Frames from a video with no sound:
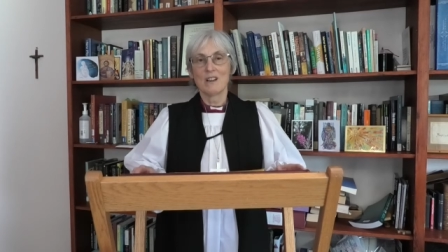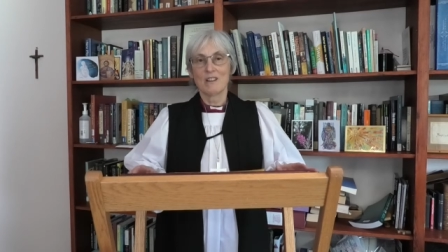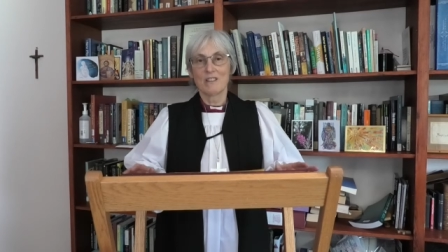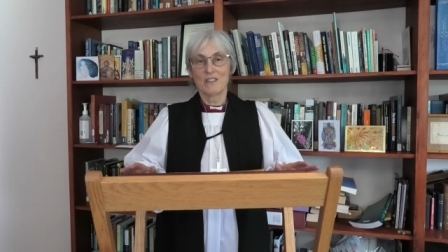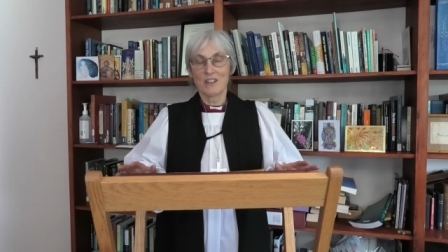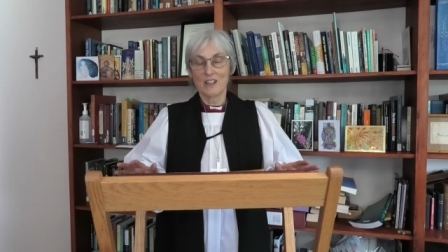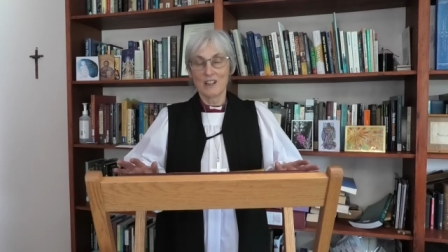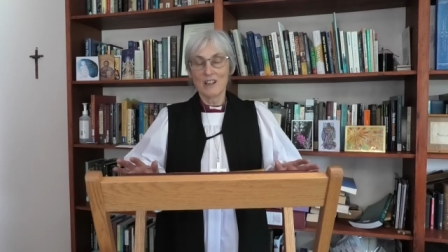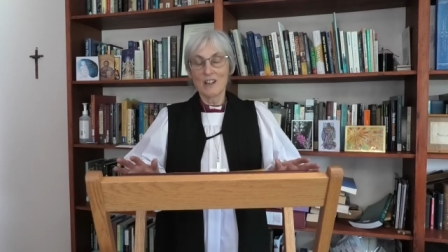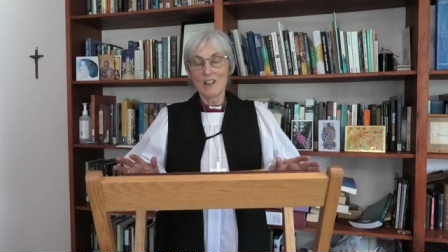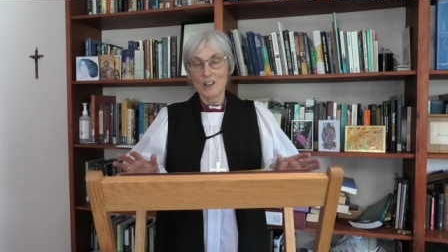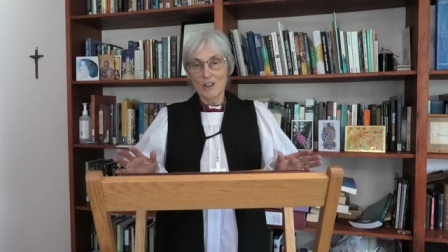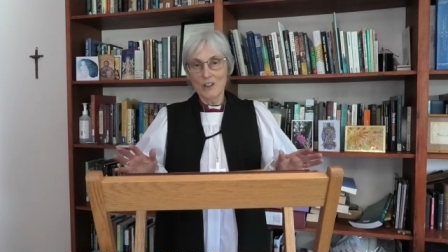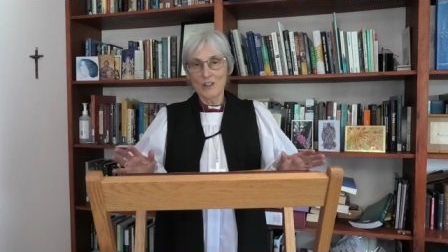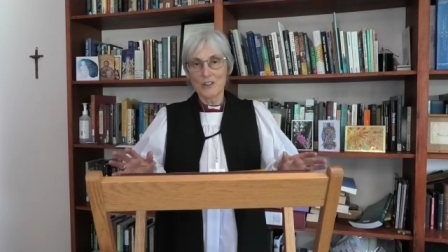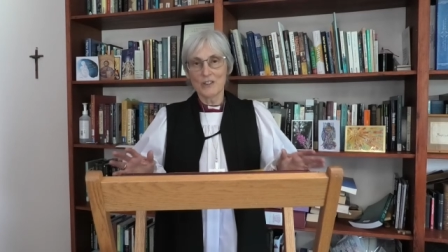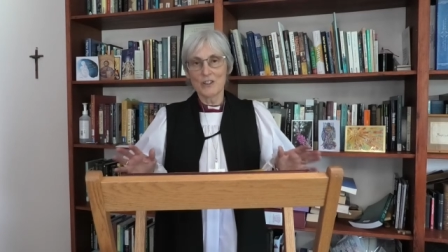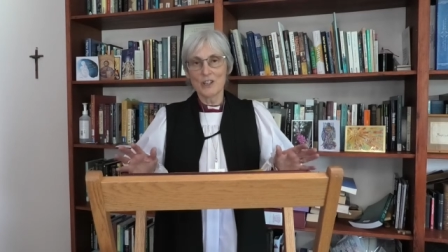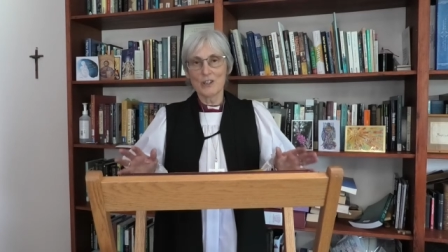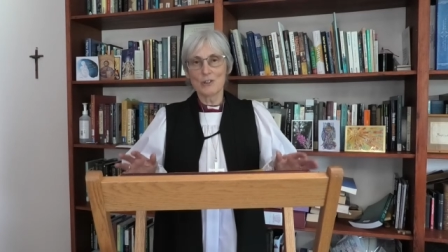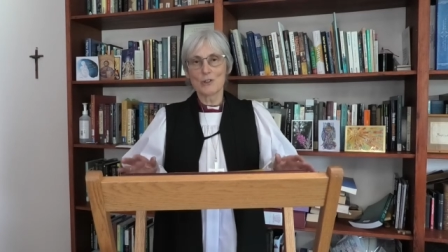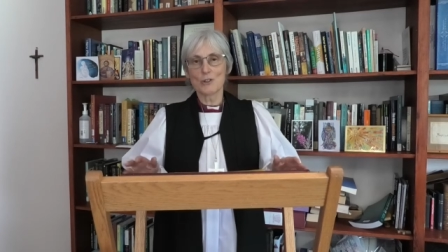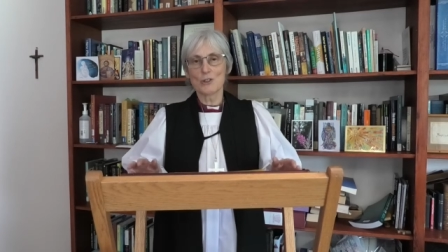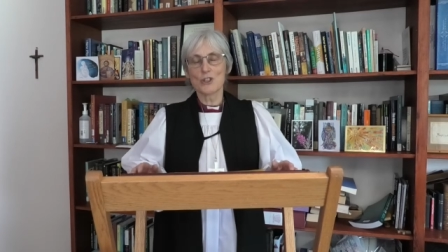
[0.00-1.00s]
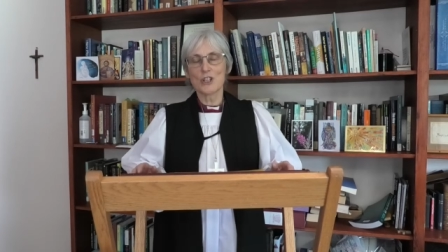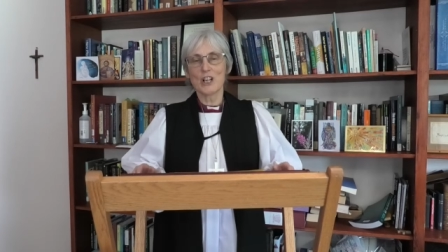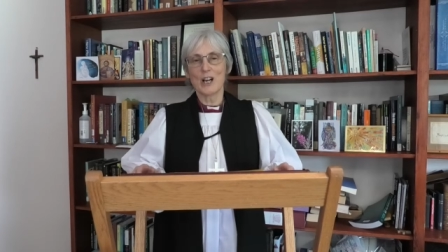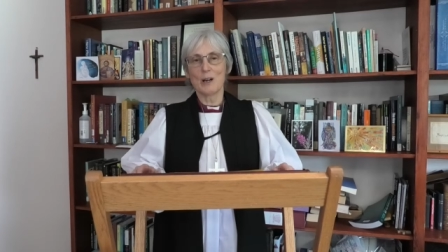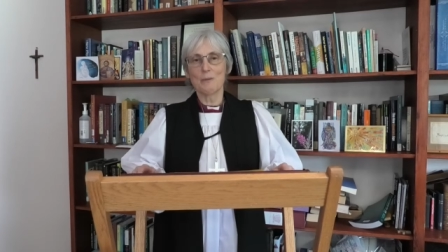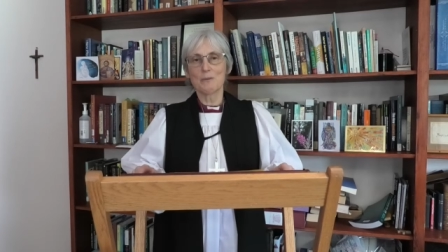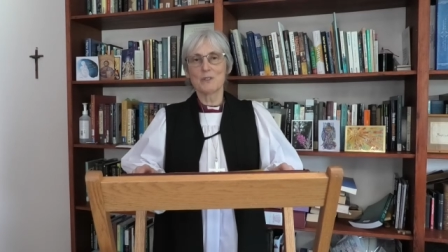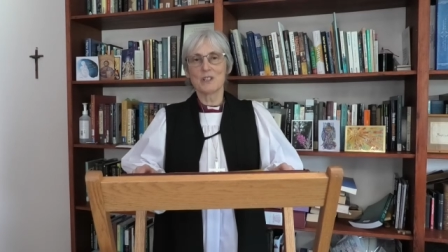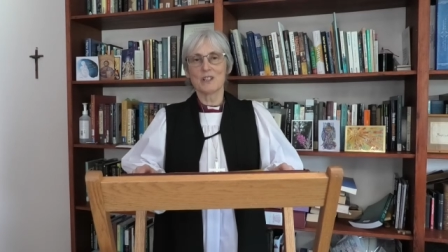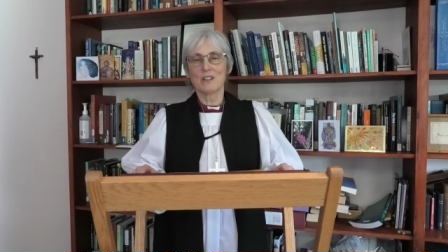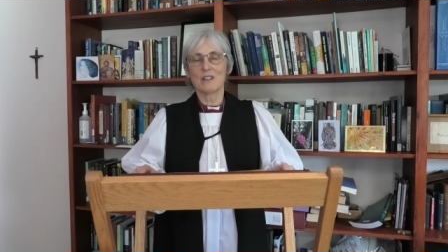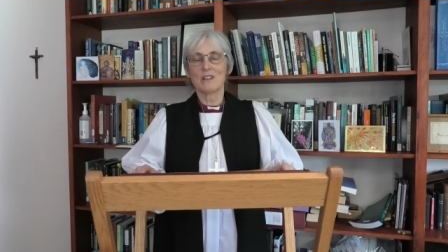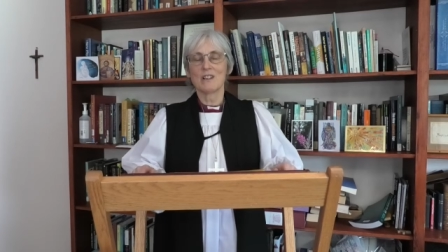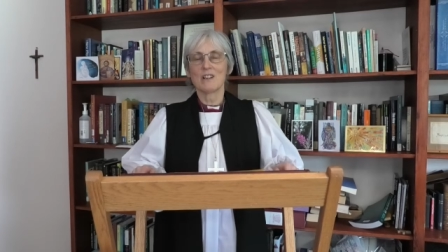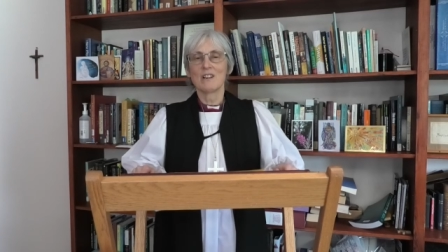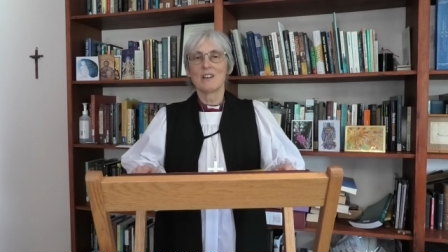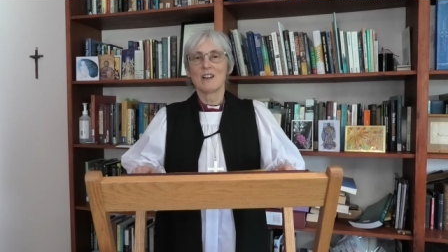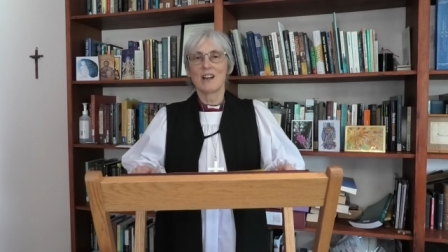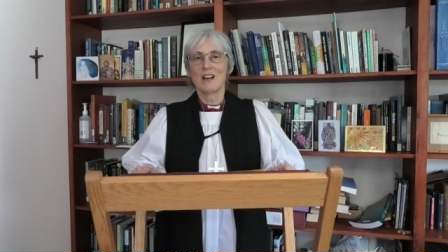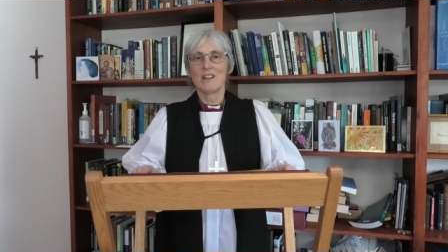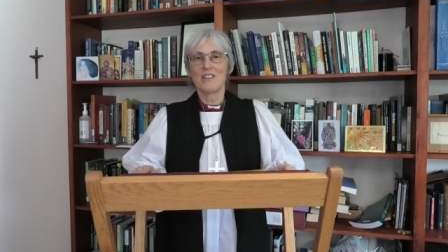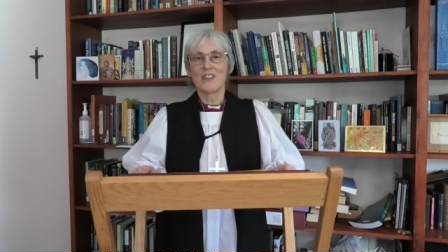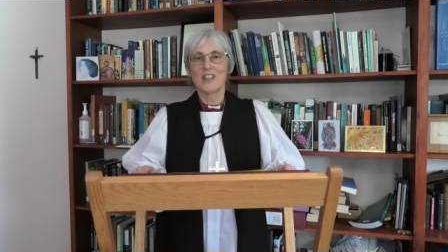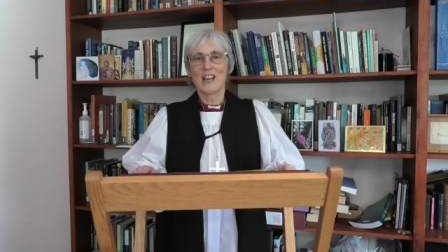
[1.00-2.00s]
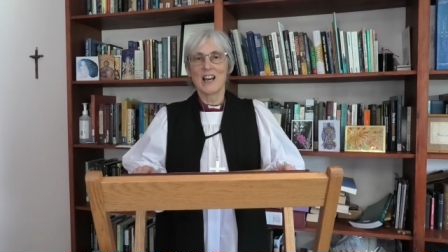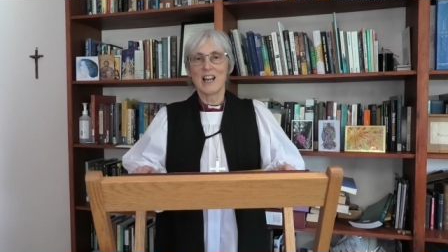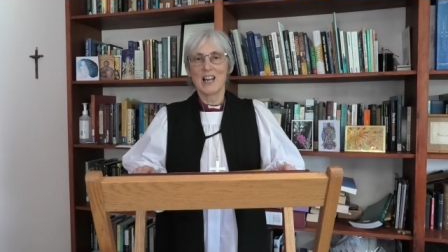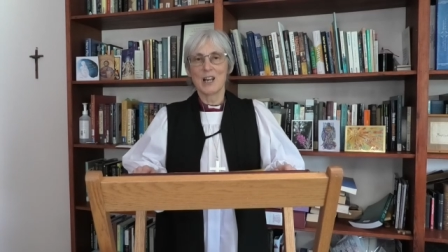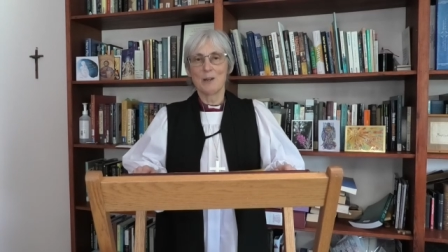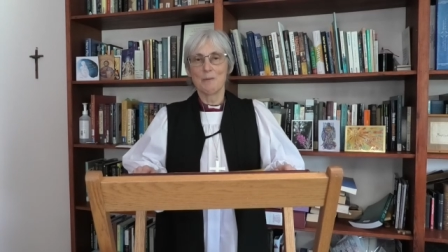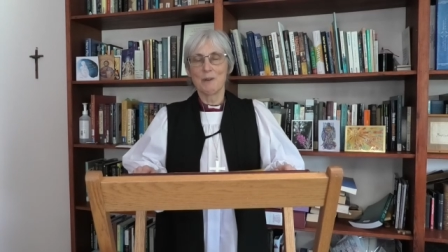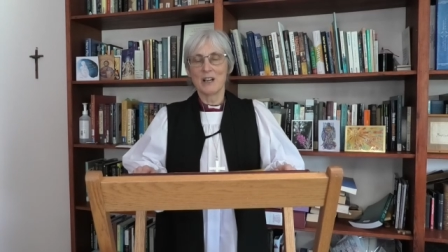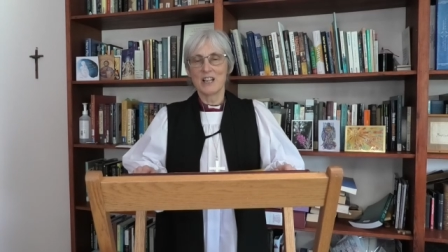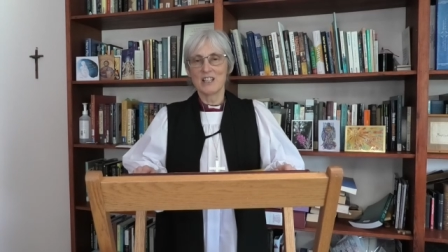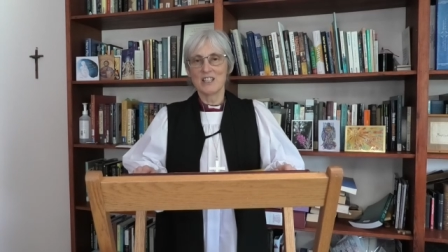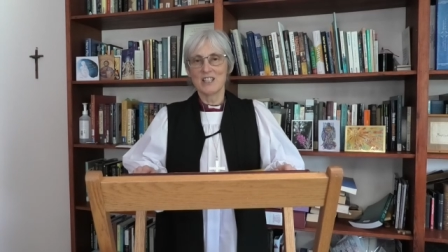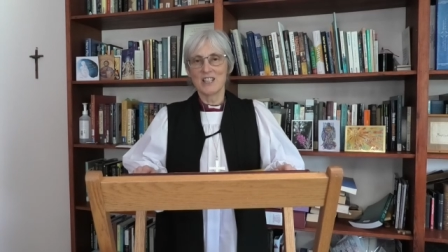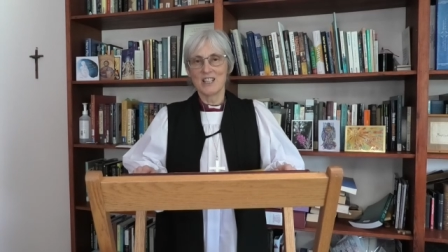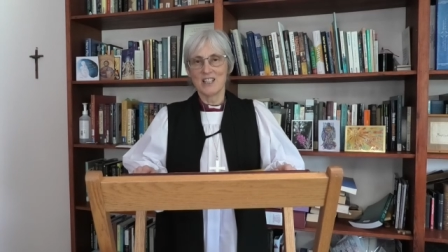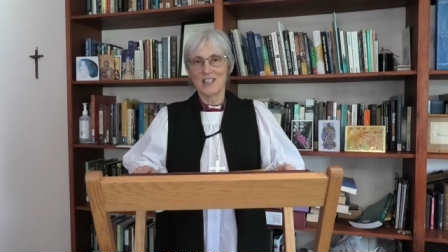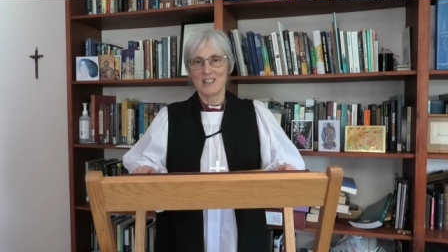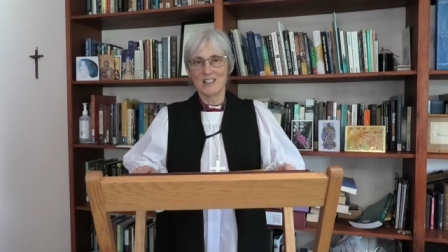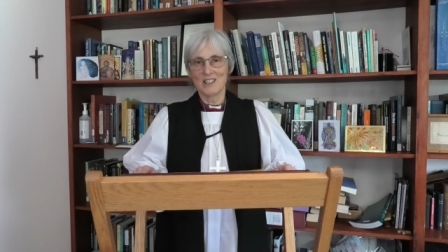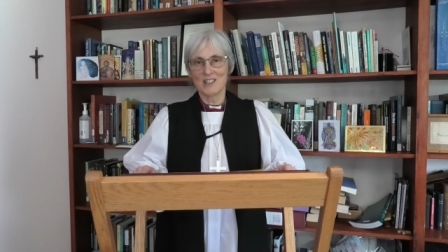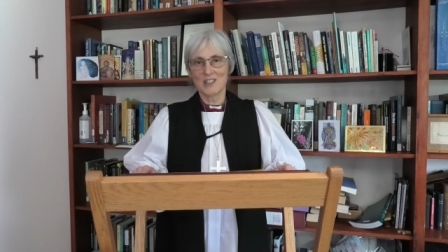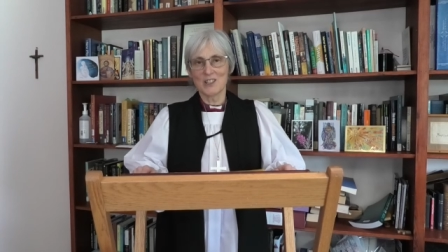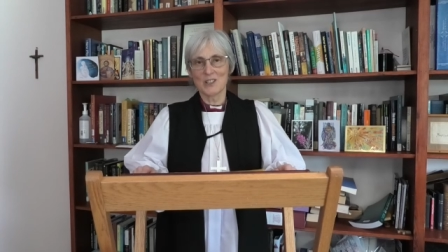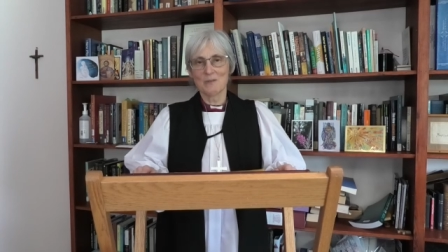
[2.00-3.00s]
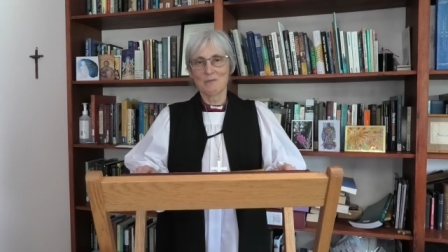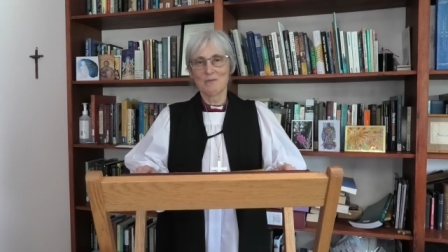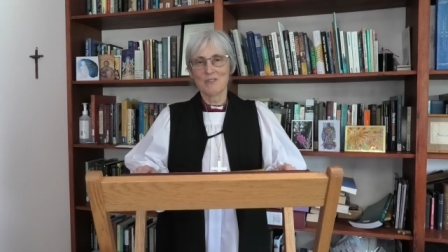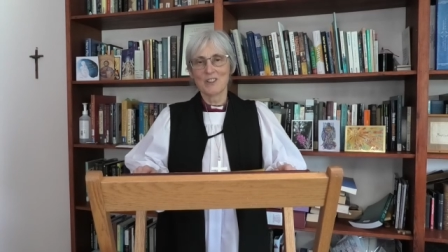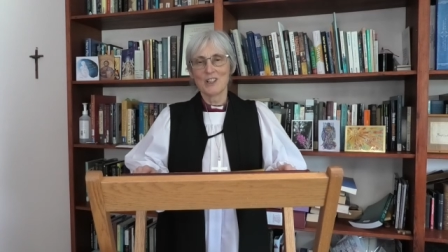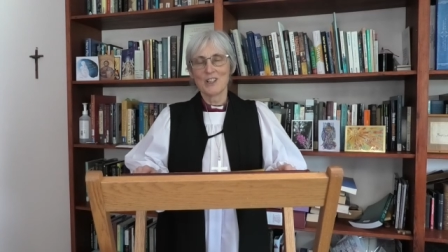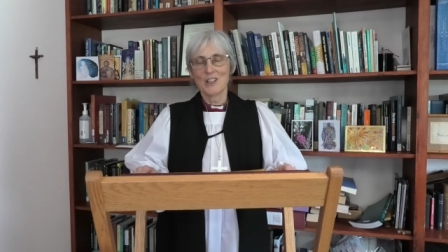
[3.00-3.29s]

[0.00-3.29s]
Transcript: the cathedral chapter and the LMA deans.